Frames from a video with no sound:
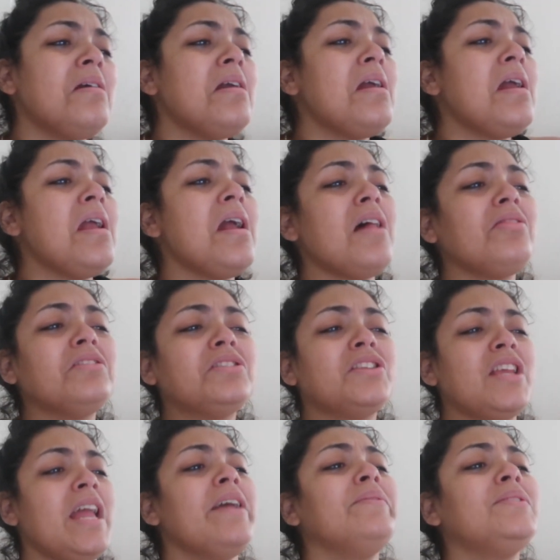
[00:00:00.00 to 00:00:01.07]
play on the
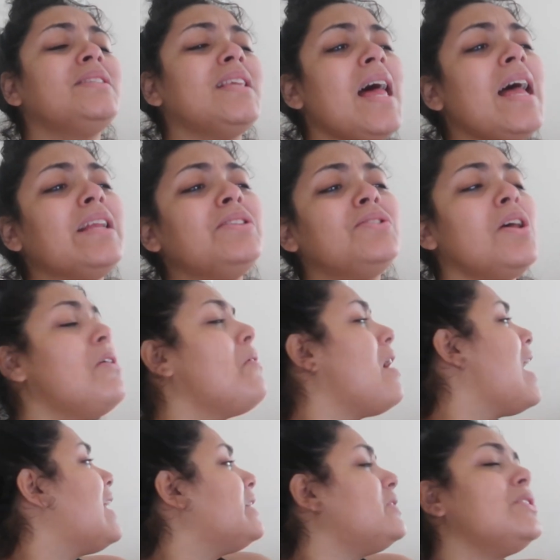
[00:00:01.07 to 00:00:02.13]
safe side so
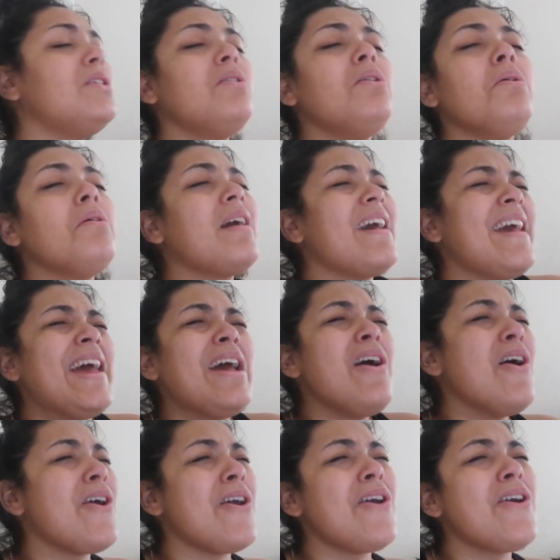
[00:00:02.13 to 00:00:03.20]
I don't get
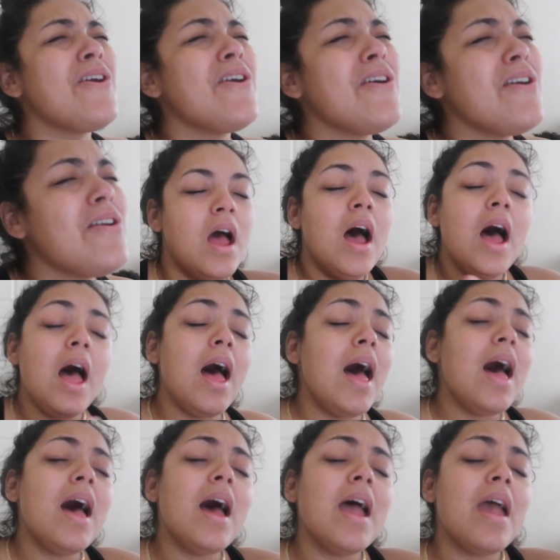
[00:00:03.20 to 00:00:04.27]
hurt.
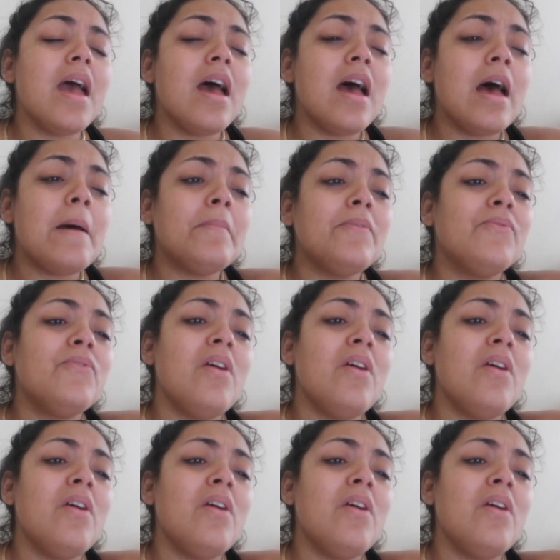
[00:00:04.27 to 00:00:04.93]
I am